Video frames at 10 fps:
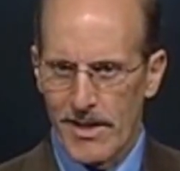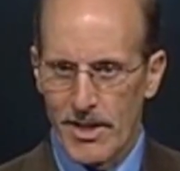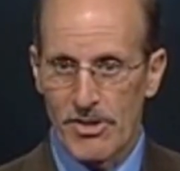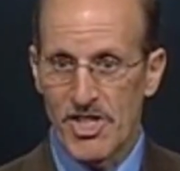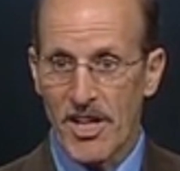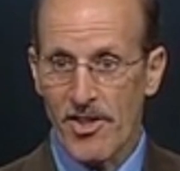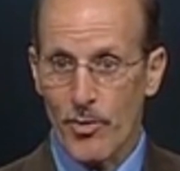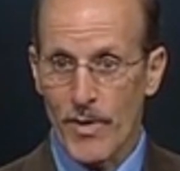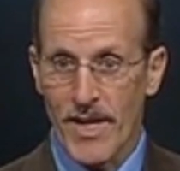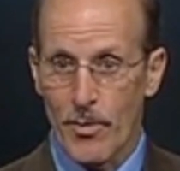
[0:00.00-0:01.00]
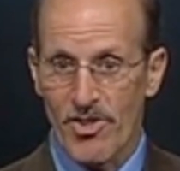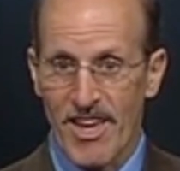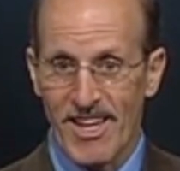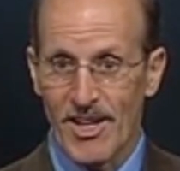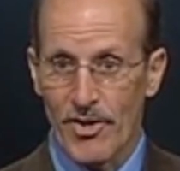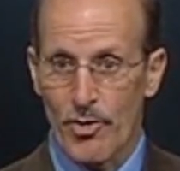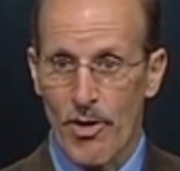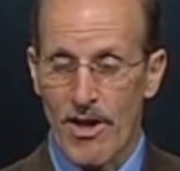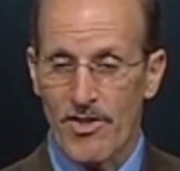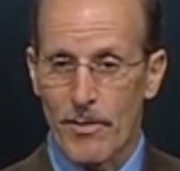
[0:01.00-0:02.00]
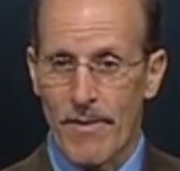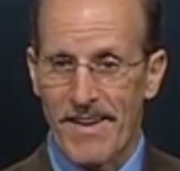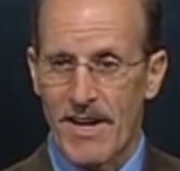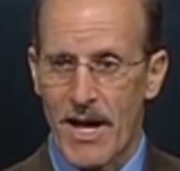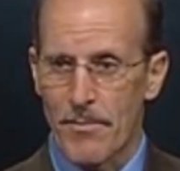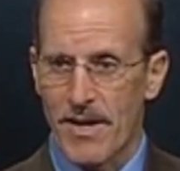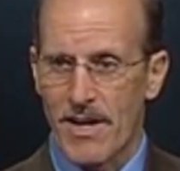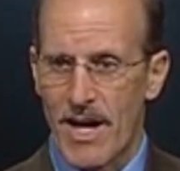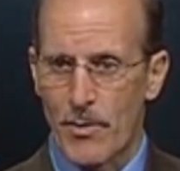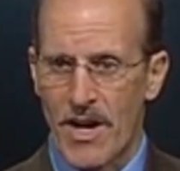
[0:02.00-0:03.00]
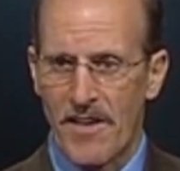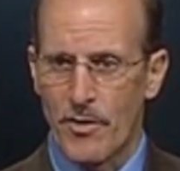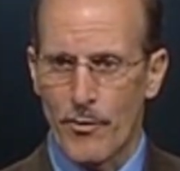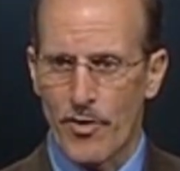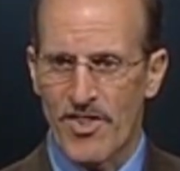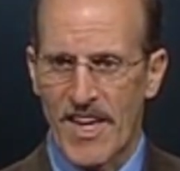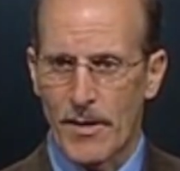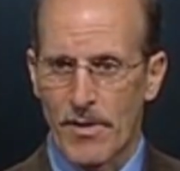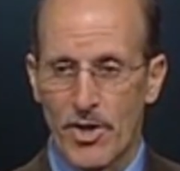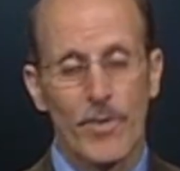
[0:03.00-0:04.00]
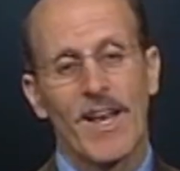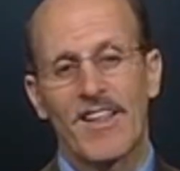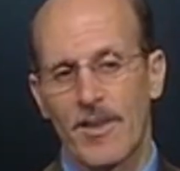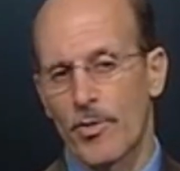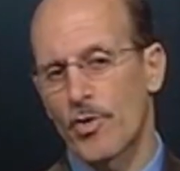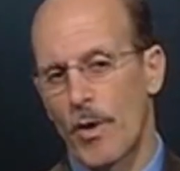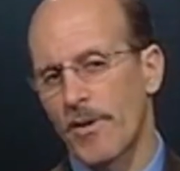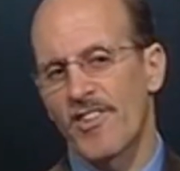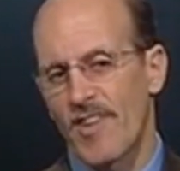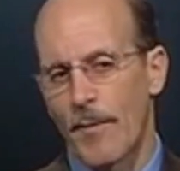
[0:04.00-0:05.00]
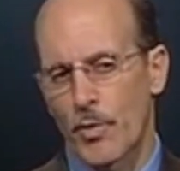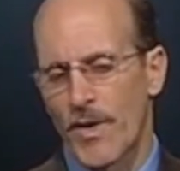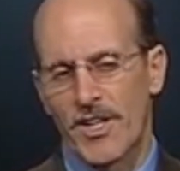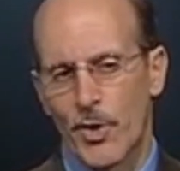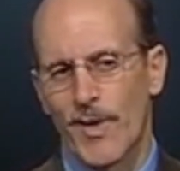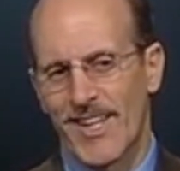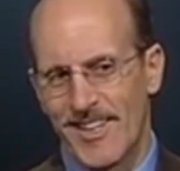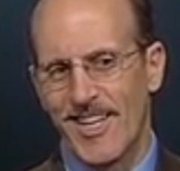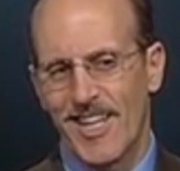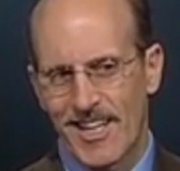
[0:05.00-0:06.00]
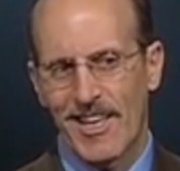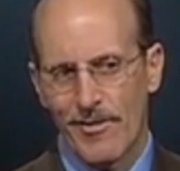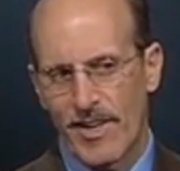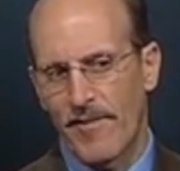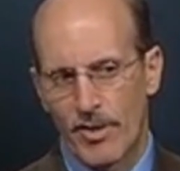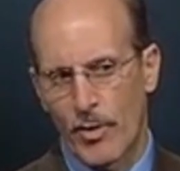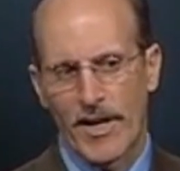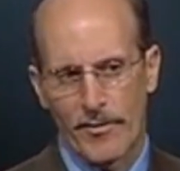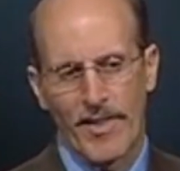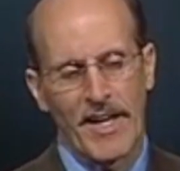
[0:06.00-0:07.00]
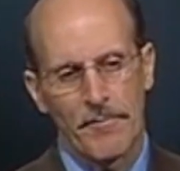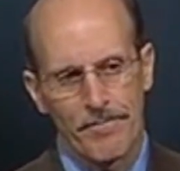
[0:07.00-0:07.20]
You know, Jesus, when he was hanging on the cross, said, my God, why have you forsaken me?" Do you realize he was quoting Psalm 22, and he didn't give David credit for that?